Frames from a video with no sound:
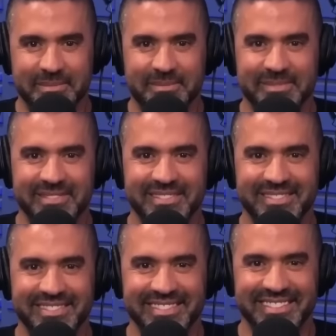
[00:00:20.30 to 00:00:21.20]

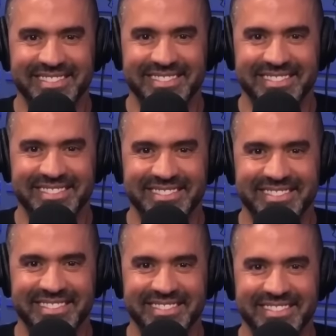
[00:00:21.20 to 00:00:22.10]

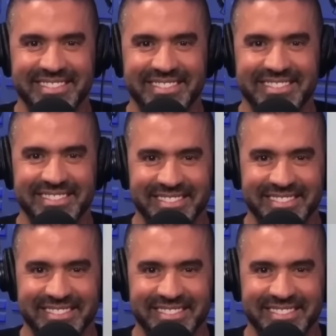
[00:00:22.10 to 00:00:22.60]
No words are spoken by the person on screen.